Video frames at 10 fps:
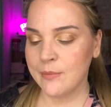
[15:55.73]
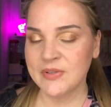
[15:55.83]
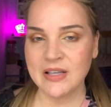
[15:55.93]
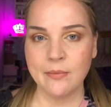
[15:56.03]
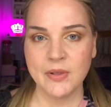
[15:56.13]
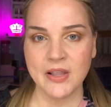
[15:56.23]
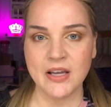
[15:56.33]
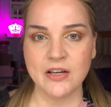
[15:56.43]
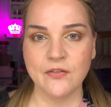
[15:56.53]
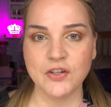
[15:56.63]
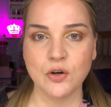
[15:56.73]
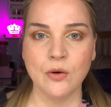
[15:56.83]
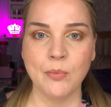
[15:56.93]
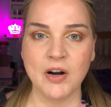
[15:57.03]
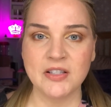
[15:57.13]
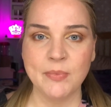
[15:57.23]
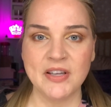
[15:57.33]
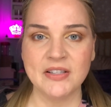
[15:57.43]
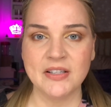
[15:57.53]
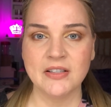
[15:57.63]
Some of the individual parts and
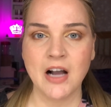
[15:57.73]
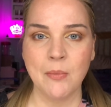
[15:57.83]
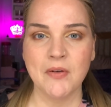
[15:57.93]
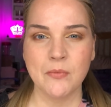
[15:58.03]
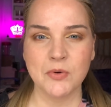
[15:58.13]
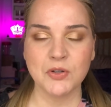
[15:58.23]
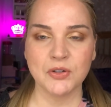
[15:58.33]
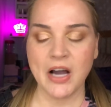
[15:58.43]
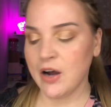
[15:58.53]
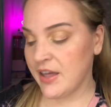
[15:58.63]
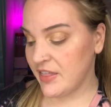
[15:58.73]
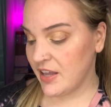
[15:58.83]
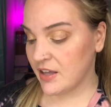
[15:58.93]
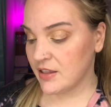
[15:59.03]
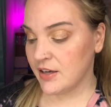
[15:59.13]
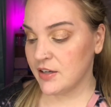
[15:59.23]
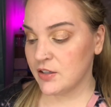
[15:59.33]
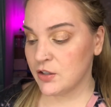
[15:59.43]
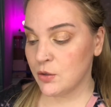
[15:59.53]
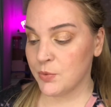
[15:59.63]
pieces, a couple of them are sold out. I think the
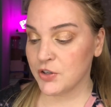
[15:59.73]
Super